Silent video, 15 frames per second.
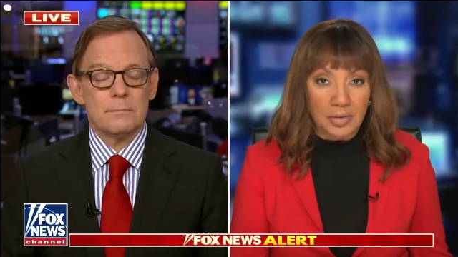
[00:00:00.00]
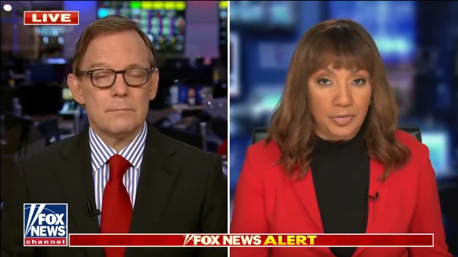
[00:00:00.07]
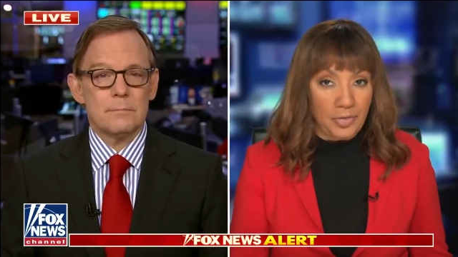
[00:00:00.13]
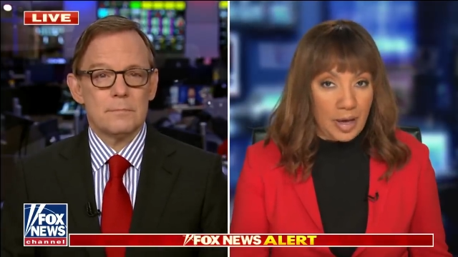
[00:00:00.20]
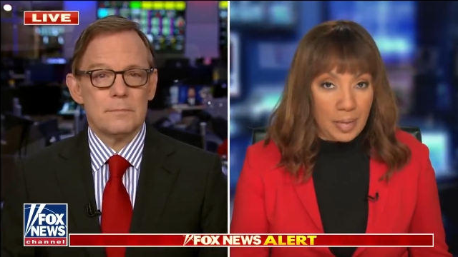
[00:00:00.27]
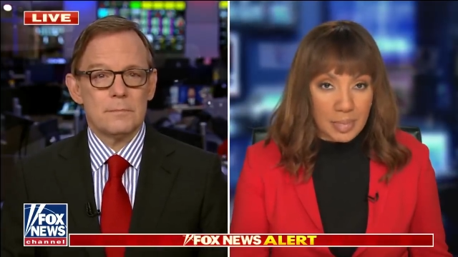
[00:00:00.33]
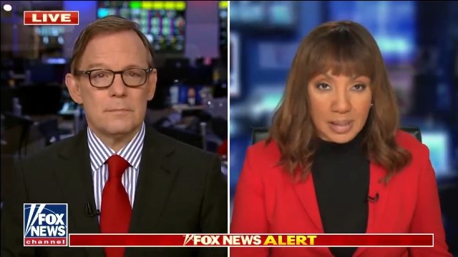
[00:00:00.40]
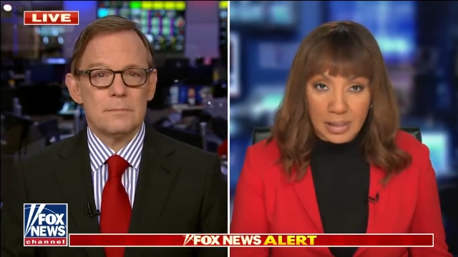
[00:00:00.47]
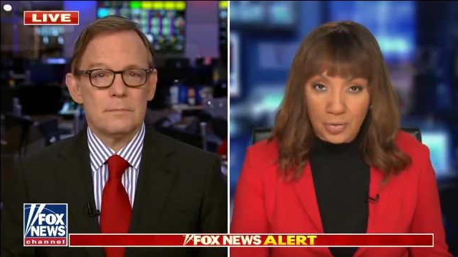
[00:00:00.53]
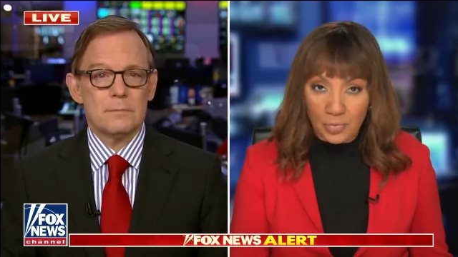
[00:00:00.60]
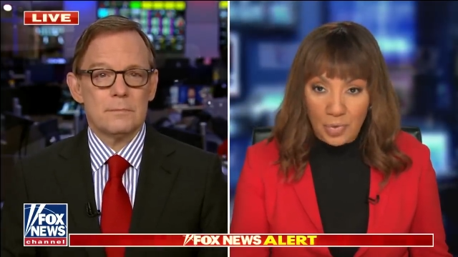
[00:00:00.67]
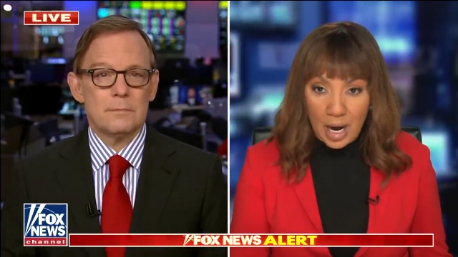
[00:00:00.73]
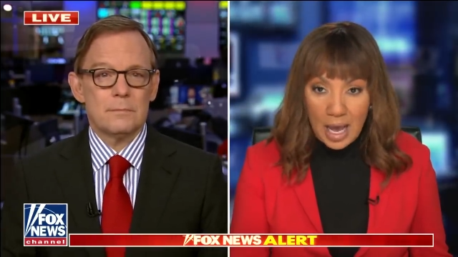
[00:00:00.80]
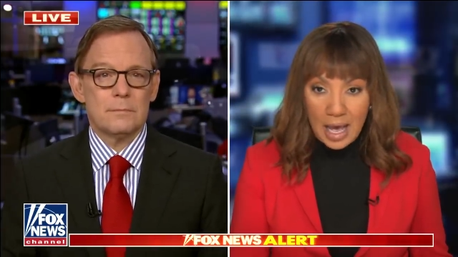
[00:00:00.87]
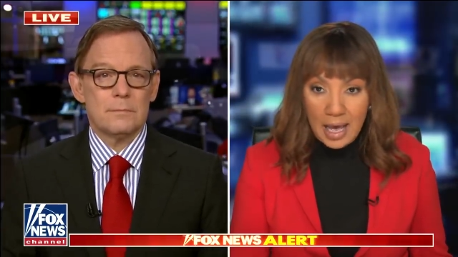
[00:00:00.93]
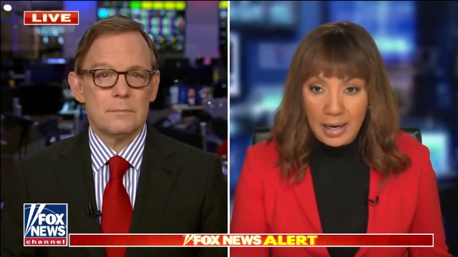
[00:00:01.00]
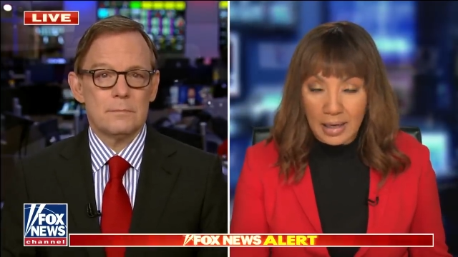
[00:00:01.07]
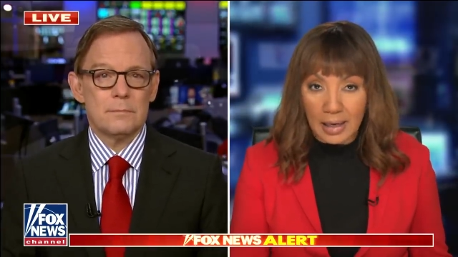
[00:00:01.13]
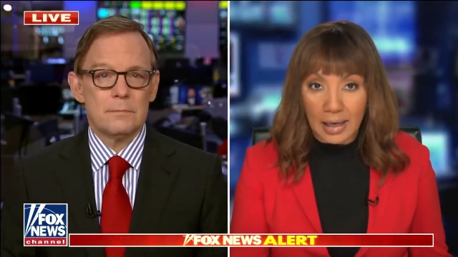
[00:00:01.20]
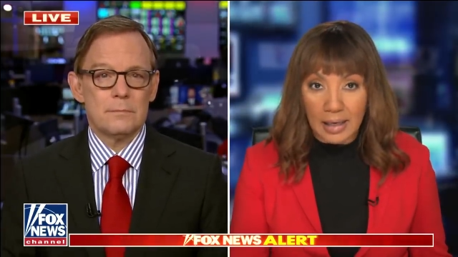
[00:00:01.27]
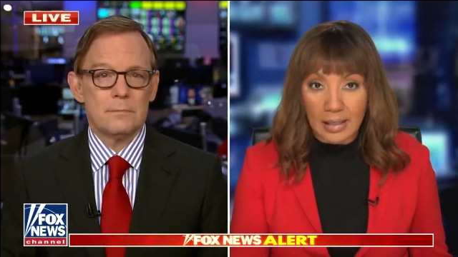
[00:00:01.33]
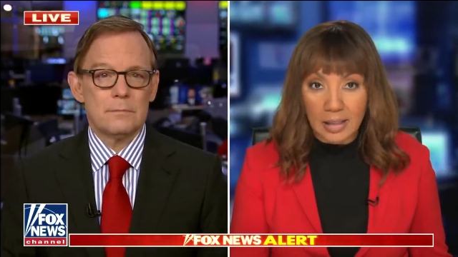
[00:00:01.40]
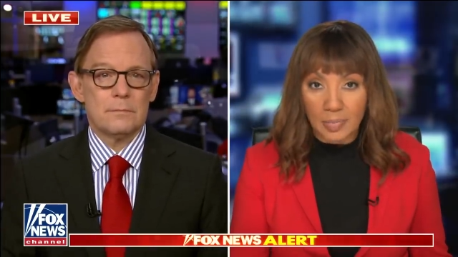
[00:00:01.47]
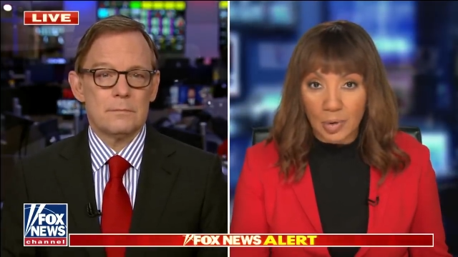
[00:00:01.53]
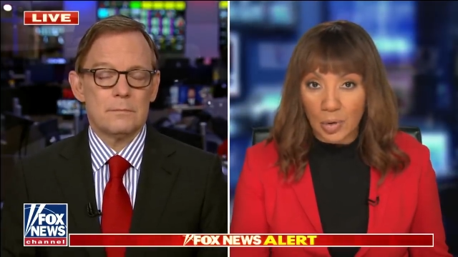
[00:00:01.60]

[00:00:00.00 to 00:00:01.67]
Speaker 1: He famously ran against